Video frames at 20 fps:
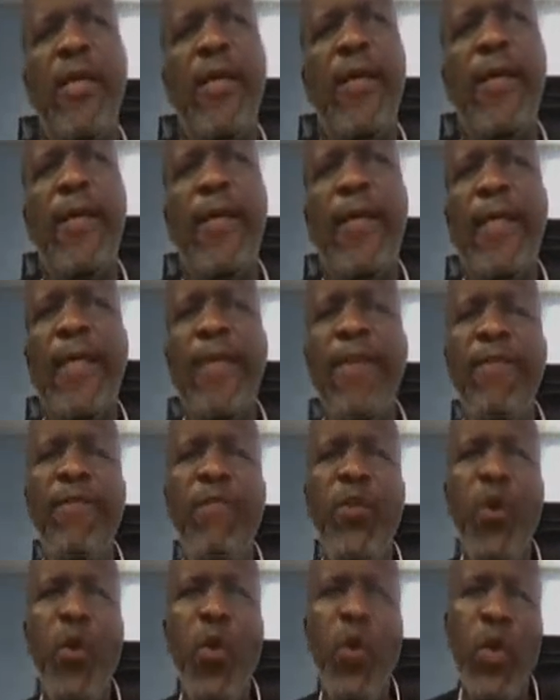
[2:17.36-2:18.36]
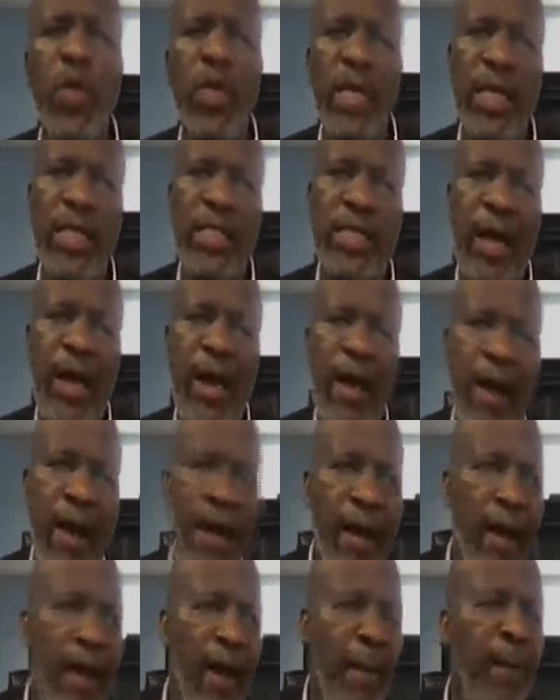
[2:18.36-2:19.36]
If you get
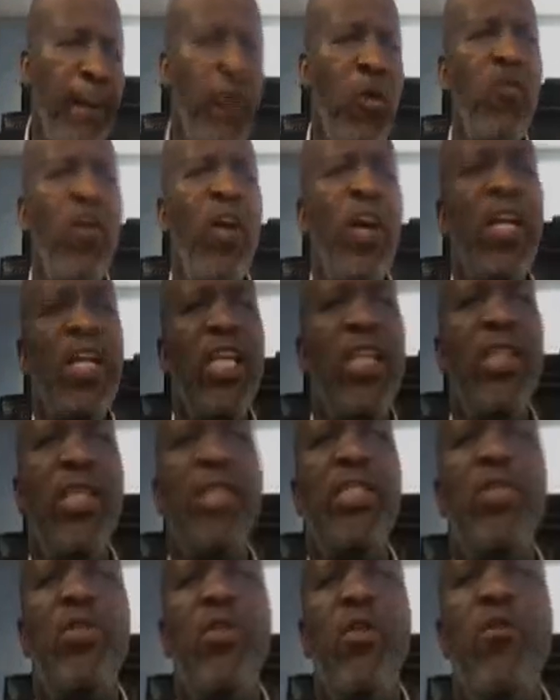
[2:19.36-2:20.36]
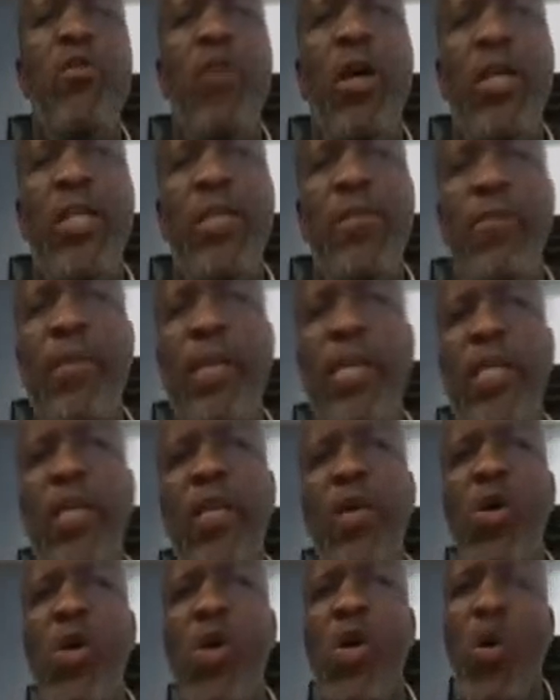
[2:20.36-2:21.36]
approval in the city of Johannesburg
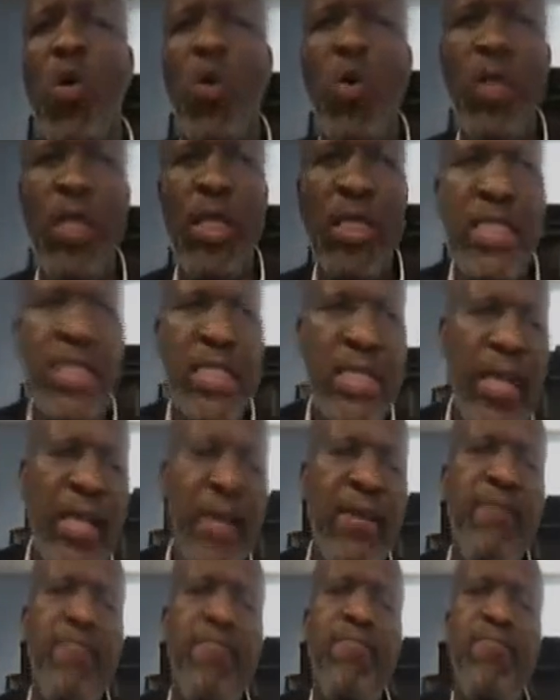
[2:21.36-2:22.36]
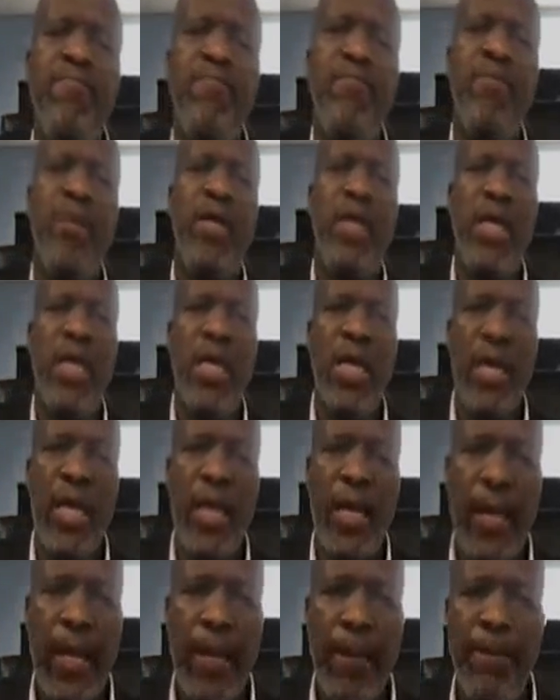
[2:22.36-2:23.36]
with the same
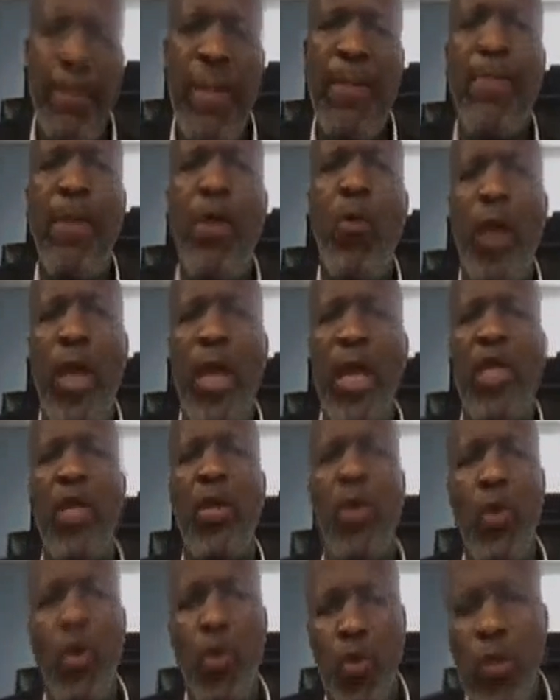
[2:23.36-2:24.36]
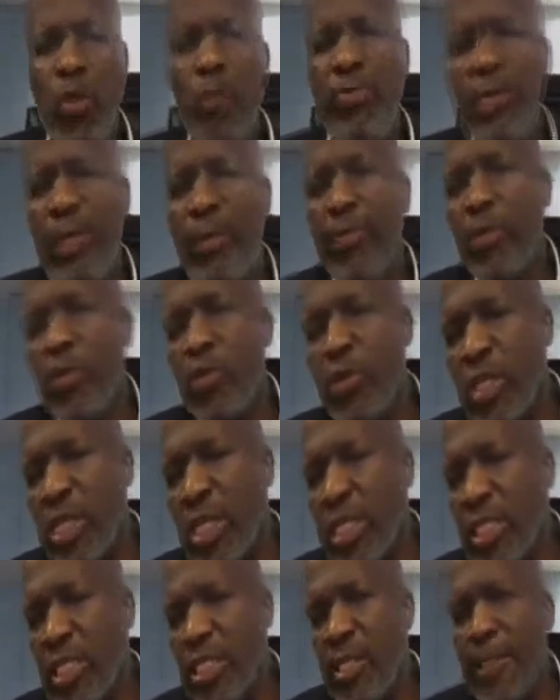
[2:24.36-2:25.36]
paperwork, you should be able to get
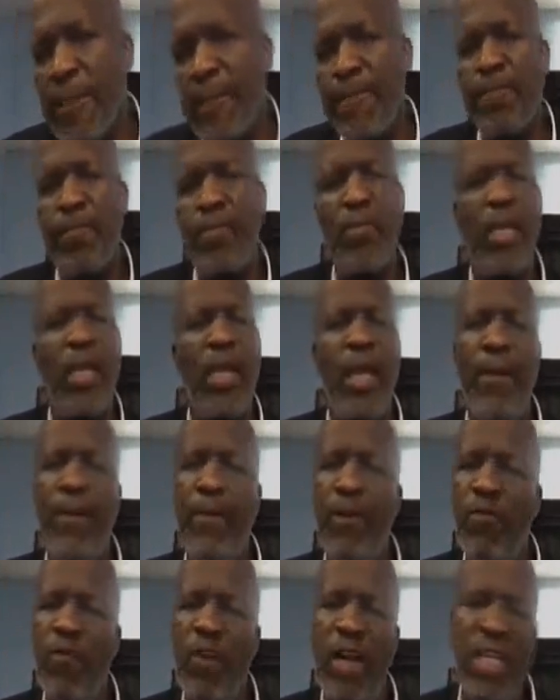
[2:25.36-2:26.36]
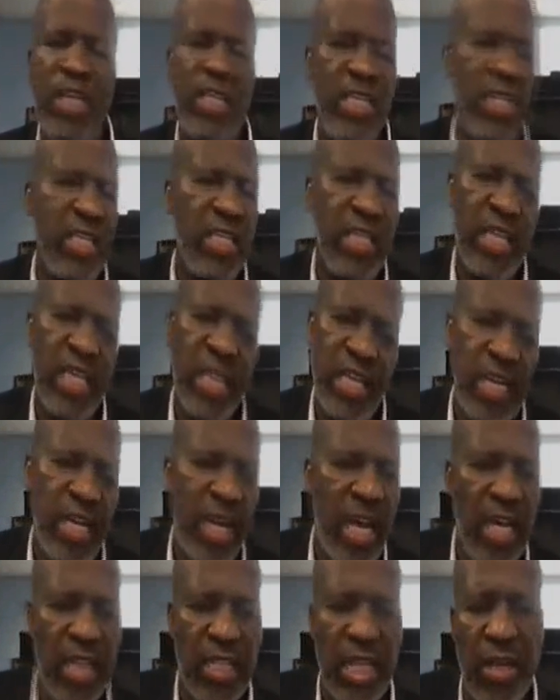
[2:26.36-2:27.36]
approval in any
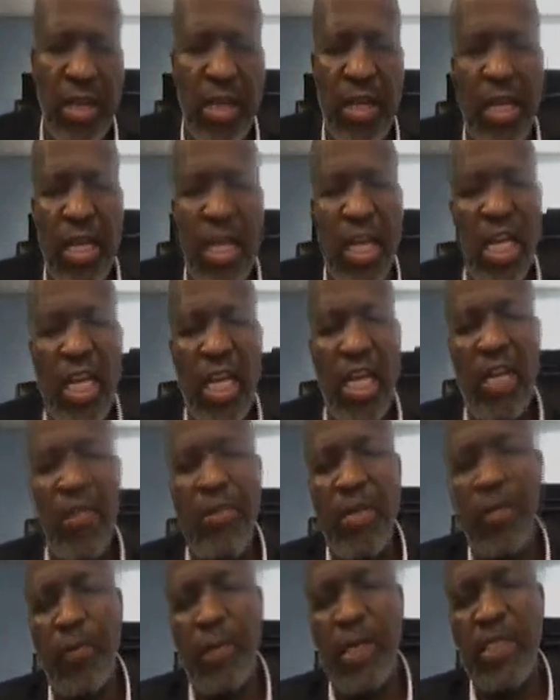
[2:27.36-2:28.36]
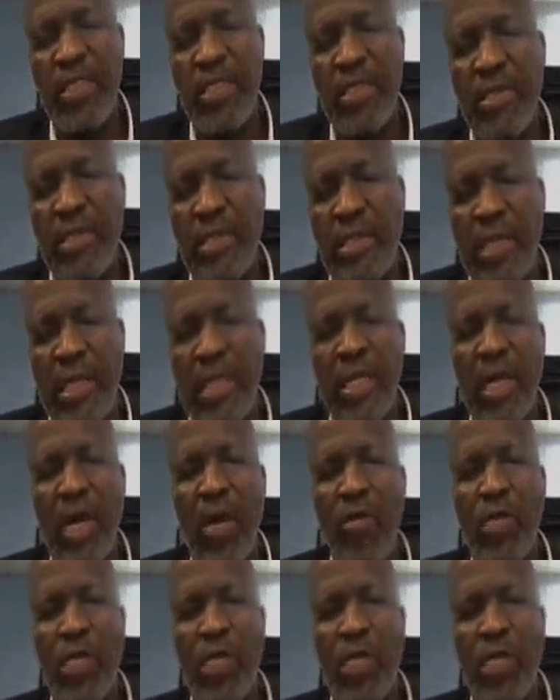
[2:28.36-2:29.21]
other municipality in Gauteng.